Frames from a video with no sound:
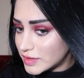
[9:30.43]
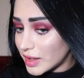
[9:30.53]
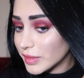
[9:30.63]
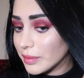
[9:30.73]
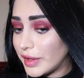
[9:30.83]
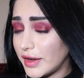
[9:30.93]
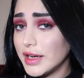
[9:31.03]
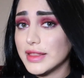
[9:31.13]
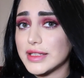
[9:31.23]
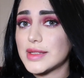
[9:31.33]
So I'm
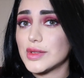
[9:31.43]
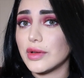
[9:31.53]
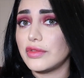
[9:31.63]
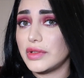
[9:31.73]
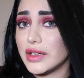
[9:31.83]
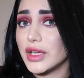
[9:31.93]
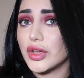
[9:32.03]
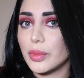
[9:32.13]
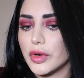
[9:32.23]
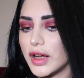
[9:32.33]
comparing this to a very
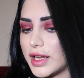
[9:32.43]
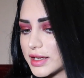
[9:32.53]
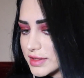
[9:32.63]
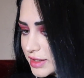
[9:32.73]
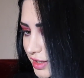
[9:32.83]
good product.